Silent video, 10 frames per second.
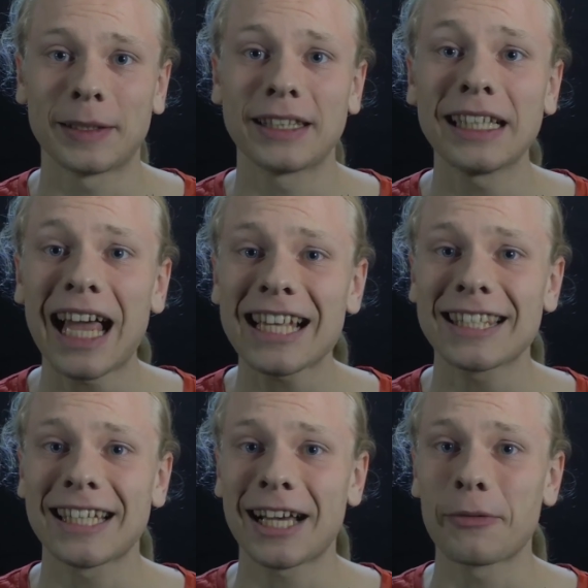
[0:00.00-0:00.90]
The last
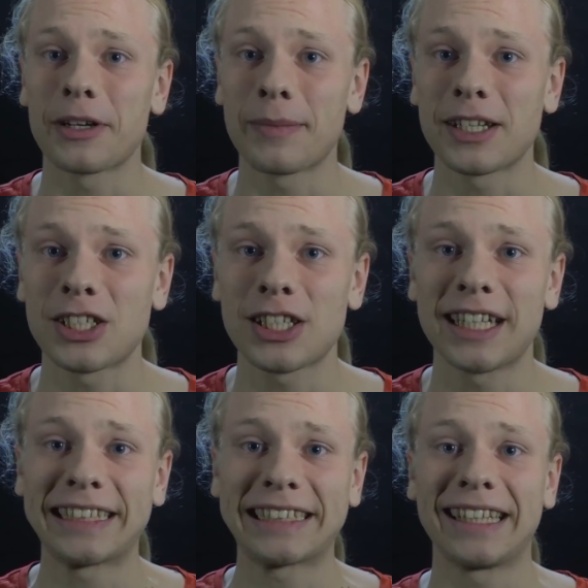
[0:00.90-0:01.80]
thing I want to mention
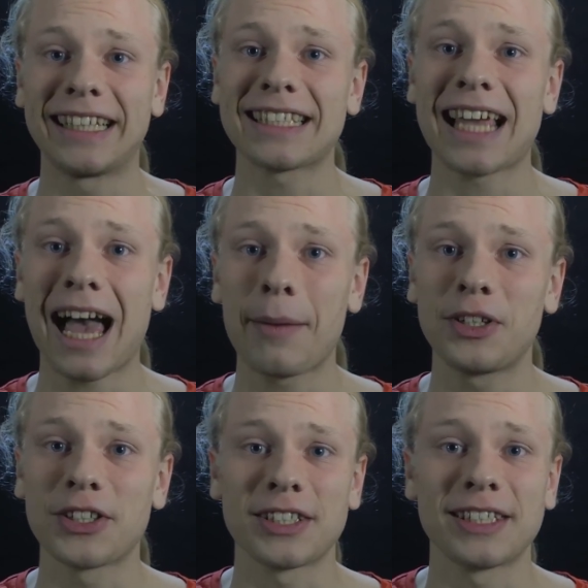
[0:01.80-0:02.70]
is that this app
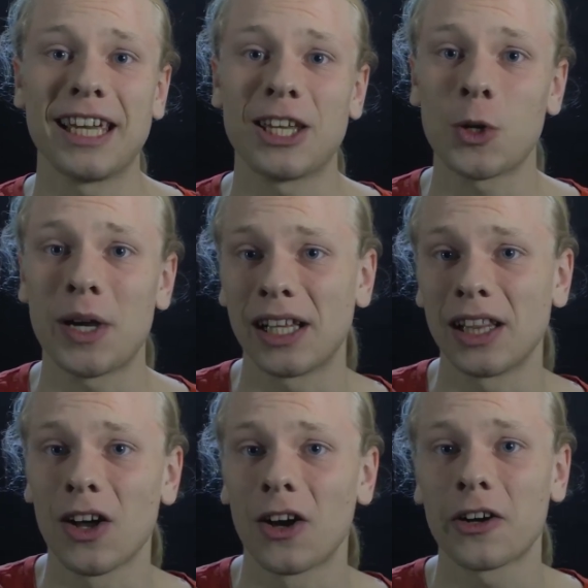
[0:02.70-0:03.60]
doesn't take you any
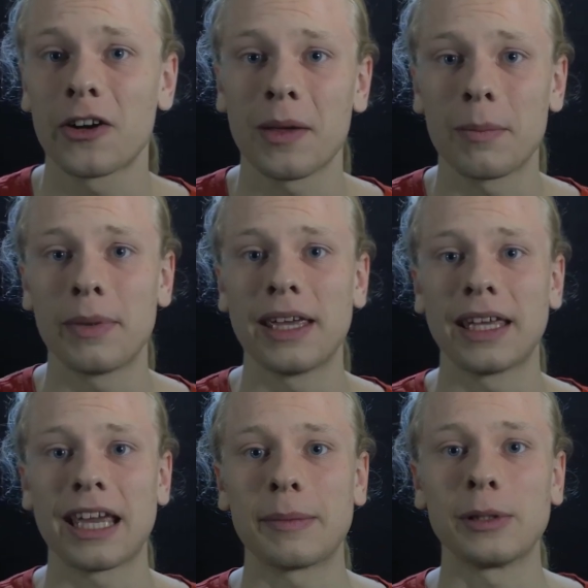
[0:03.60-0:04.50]
longer than
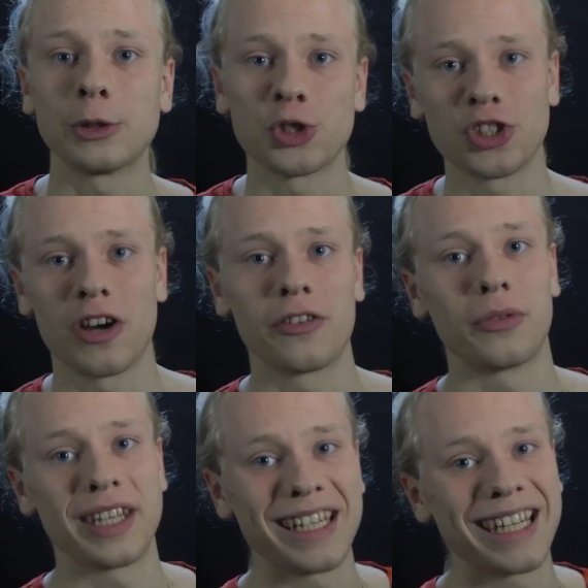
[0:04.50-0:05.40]
being able to start
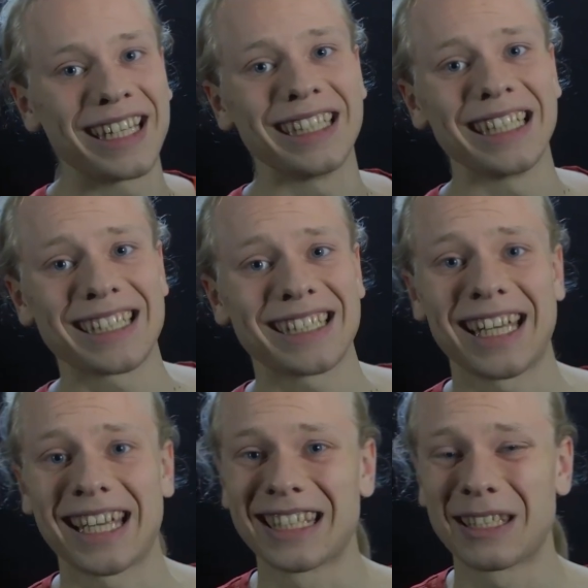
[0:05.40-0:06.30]
reading,
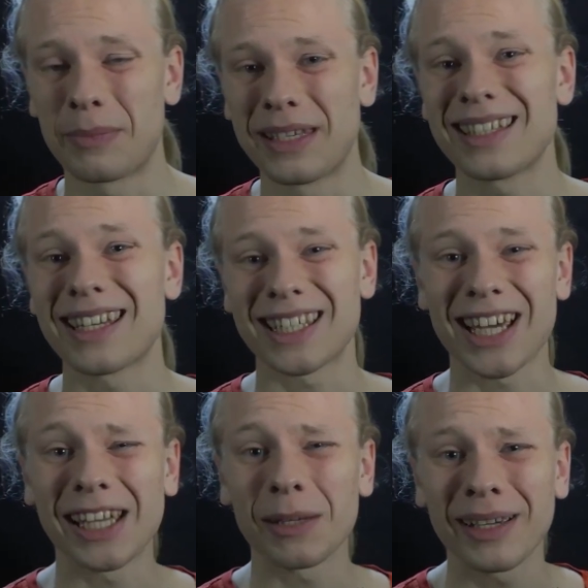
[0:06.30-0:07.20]
listening, and speaking a
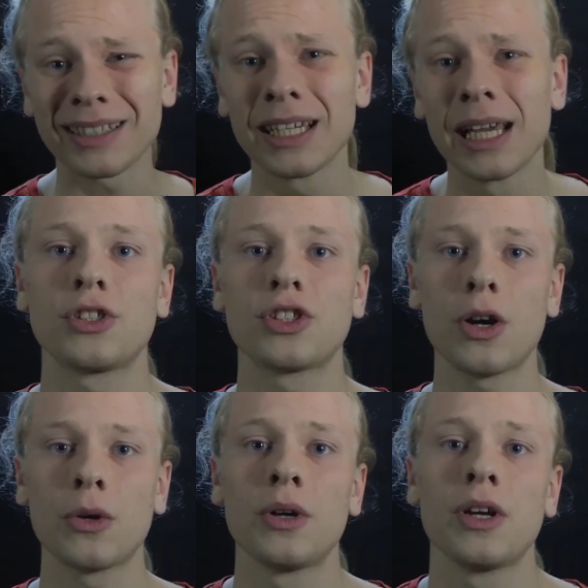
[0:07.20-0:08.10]
tiny bit,
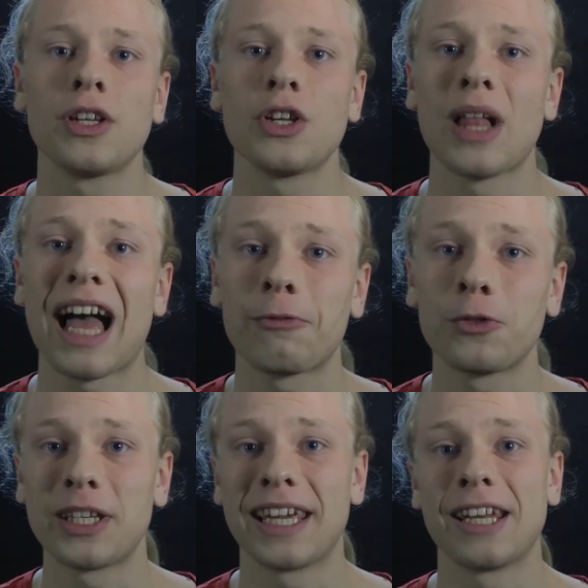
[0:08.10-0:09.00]
so you'll have
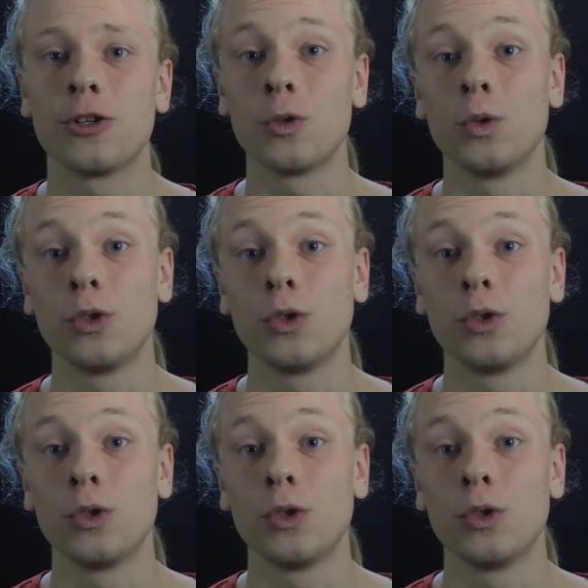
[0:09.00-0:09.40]
to get a new